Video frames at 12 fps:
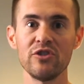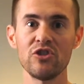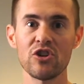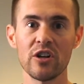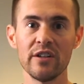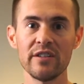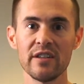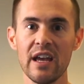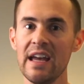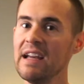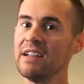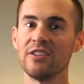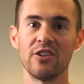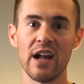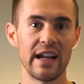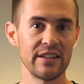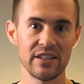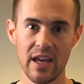insurance, they're
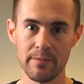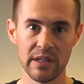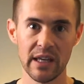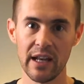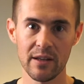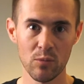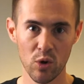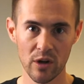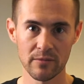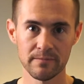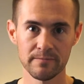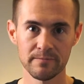not a skeptic anymore.